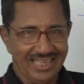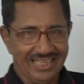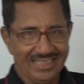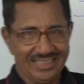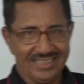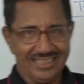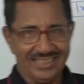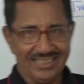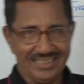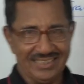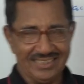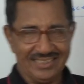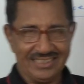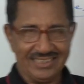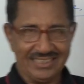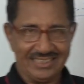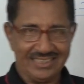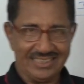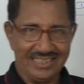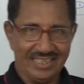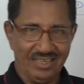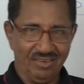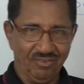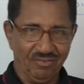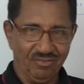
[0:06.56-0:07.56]
this
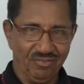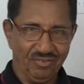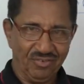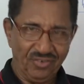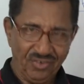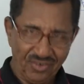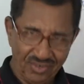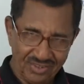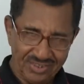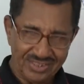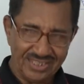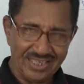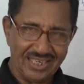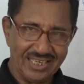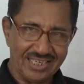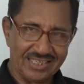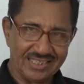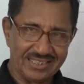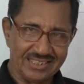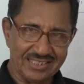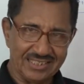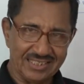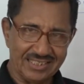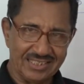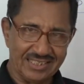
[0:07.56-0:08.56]
is the fourth
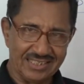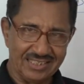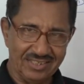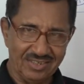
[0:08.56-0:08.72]
lecture